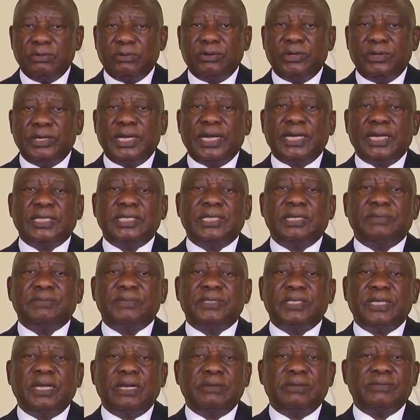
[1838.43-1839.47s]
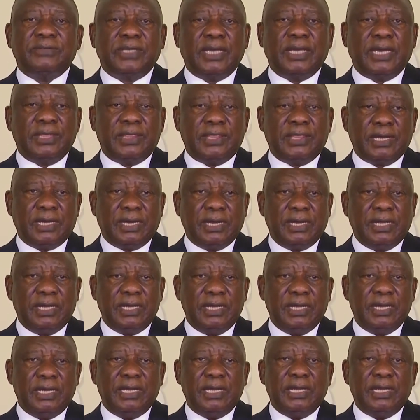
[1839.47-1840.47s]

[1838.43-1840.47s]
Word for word: conduct themselves ethically